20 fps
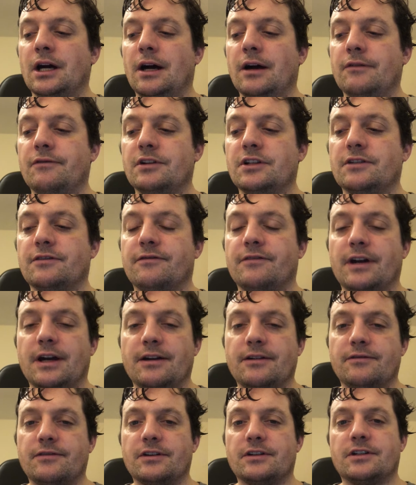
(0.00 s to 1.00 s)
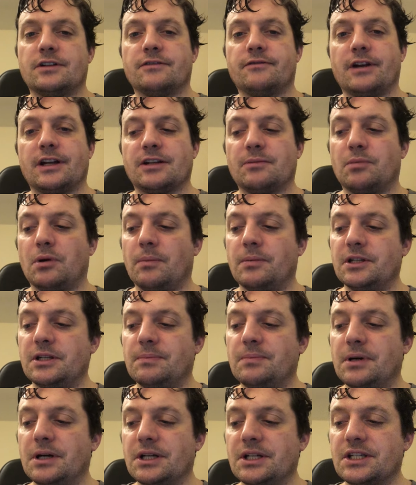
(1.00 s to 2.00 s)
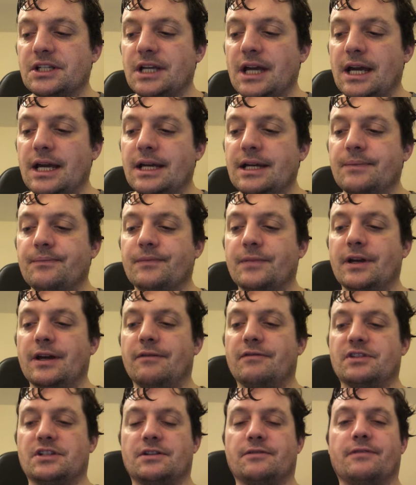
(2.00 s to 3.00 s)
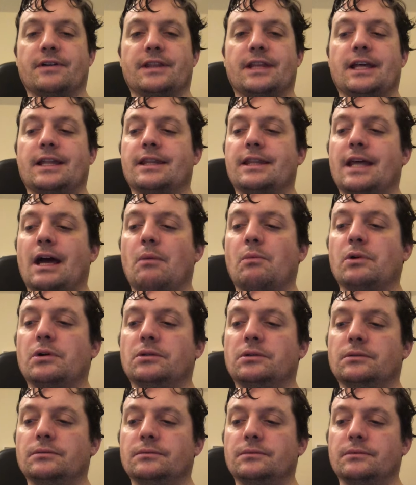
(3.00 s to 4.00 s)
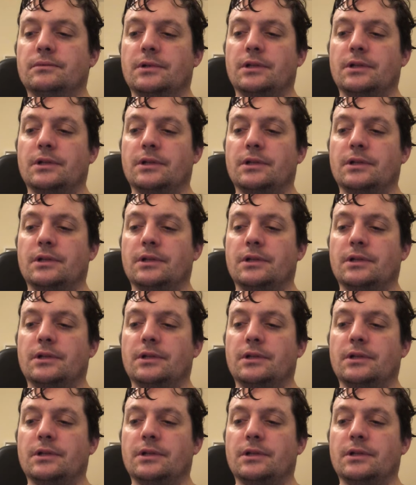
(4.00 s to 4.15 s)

If a defective property per se, if it's defect, then that will